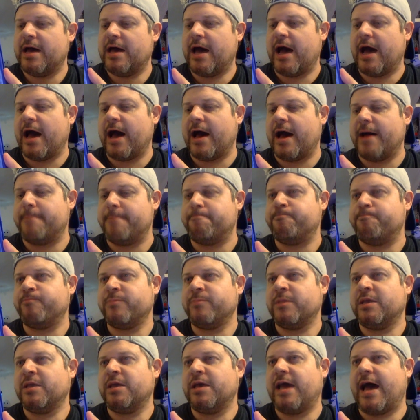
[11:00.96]
and
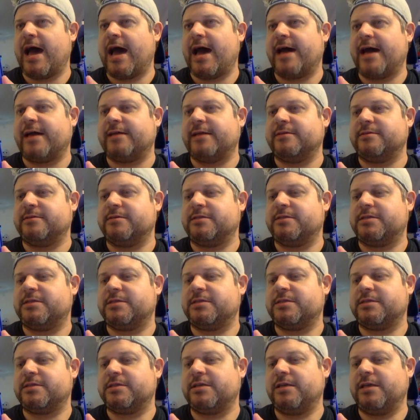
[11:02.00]

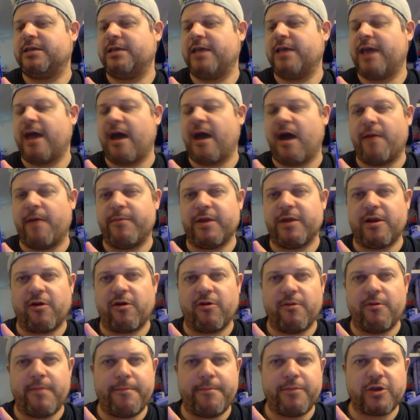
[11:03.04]
yeah, I mean, I
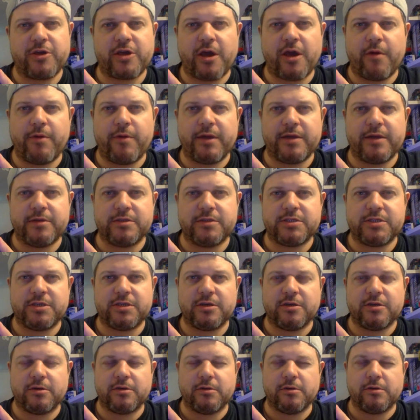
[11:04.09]
remember going
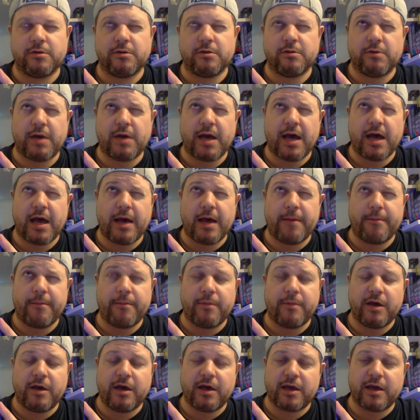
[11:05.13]
to
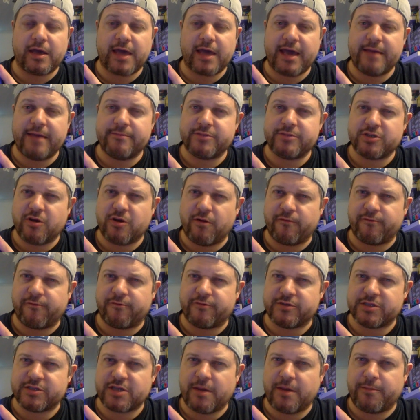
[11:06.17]
a games
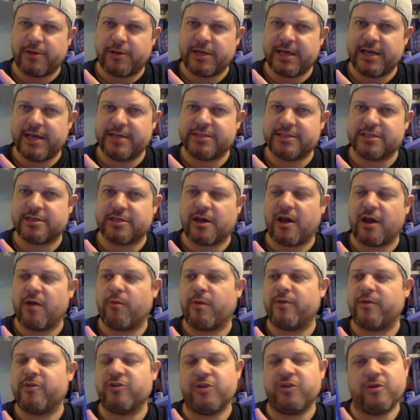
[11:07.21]
conference a couple of years ago
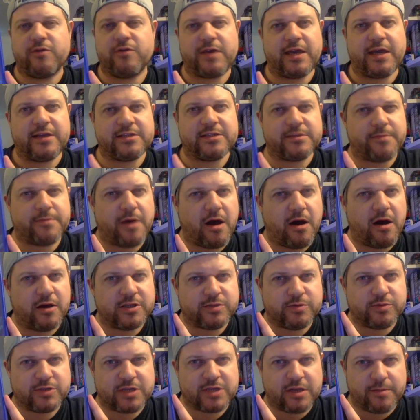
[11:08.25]
when the new Kingdom
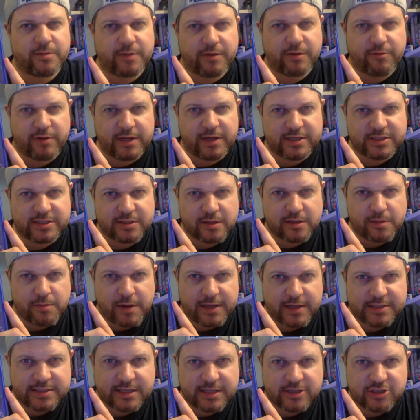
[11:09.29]
Hearts was going to be released on the
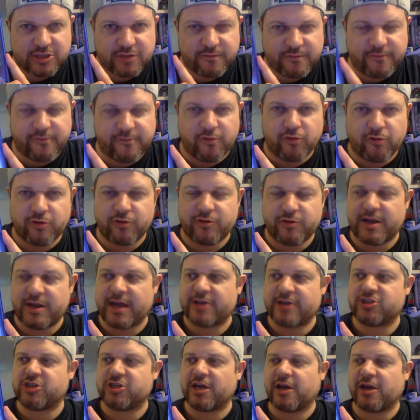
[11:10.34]
PlayStation 4 and on the
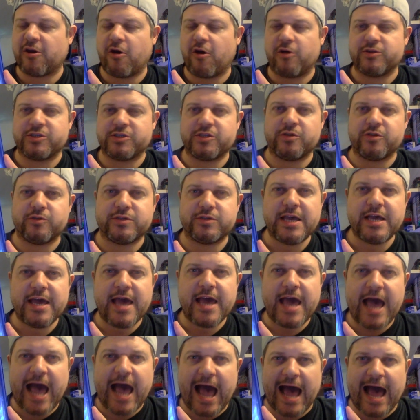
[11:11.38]
next-gen consoles,
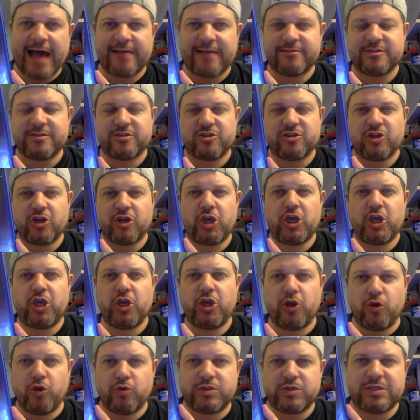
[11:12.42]
and the
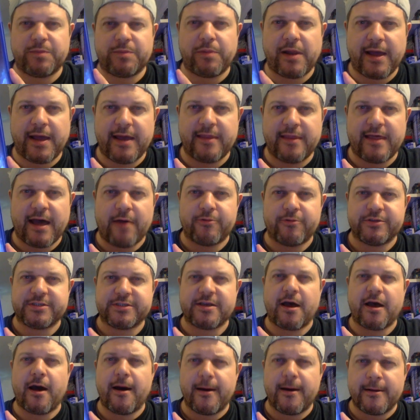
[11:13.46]
queue to play that
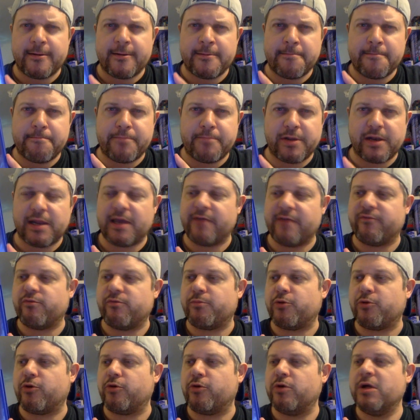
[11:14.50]
was
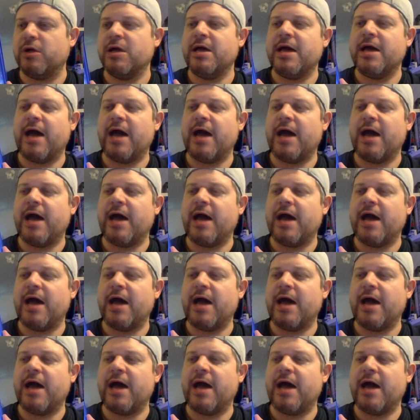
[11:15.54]
unbelievable.